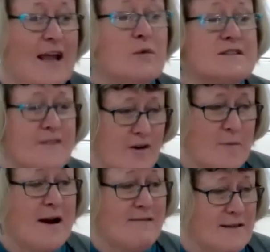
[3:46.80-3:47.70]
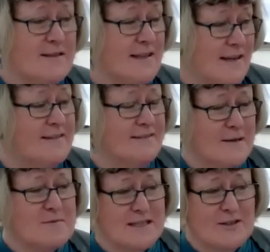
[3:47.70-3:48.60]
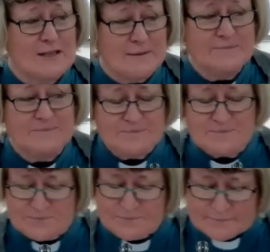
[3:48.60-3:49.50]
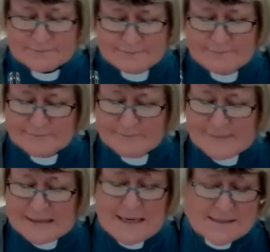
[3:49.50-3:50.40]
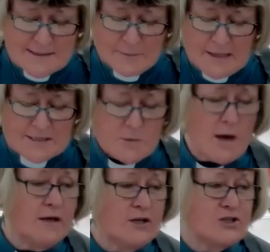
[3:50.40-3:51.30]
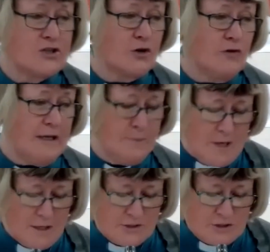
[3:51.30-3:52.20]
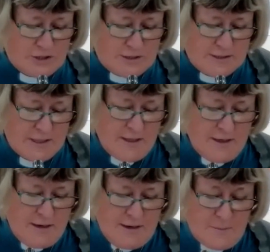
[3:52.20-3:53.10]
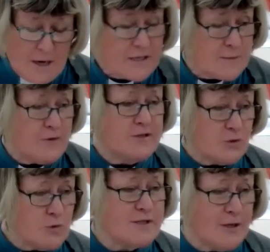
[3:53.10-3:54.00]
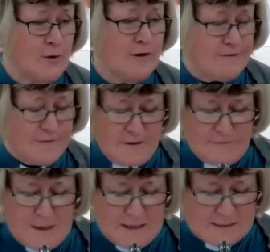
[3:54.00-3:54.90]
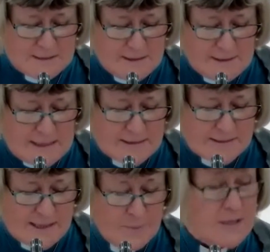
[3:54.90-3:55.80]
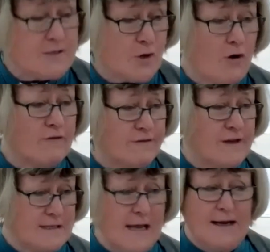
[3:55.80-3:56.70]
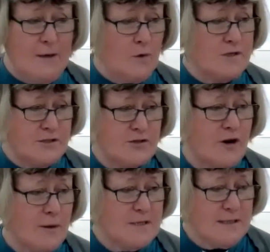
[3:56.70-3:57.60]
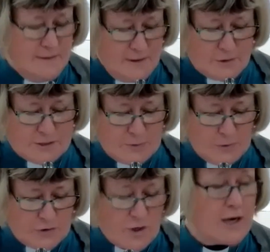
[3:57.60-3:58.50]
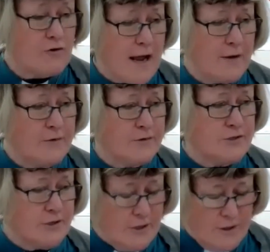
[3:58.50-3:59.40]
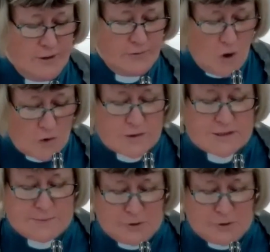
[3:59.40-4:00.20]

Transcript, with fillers: it was very barren. Yeah, absolutely. Yes, compared to our lush green pastures my experience also of, of the Palestinian landscape is of exactly what's described in the gospel dry ground, rocks,